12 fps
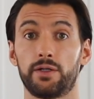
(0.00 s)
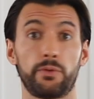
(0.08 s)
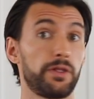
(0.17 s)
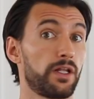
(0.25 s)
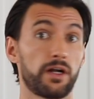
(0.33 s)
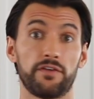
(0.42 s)

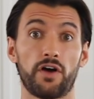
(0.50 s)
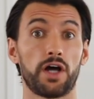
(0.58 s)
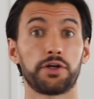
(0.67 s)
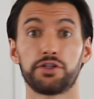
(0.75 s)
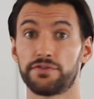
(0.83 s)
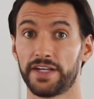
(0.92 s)
We literally have
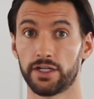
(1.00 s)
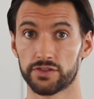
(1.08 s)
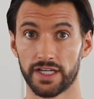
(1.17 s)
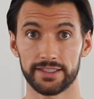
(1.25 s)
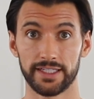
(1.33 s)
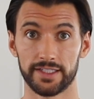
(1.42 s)
hundreds of videos
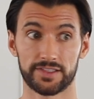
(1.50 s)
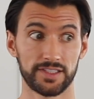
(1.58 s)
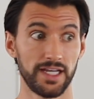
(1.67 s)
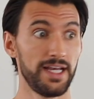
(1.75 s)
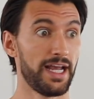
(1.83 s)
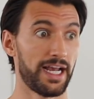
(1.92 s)
like
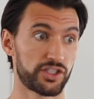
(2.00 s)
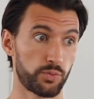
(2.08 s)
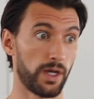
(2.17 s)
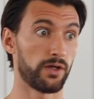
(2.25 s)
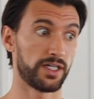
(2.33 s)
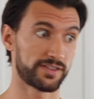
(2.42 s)
this, as
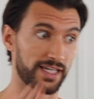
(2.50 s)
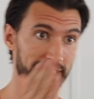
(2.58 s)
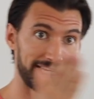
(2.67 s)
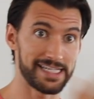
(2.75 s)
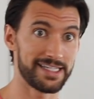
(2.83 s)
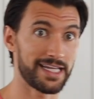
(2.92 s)
well as
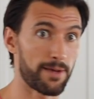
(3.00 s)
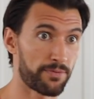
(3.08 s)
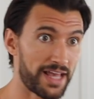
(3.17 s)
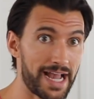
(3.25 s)
like in-depth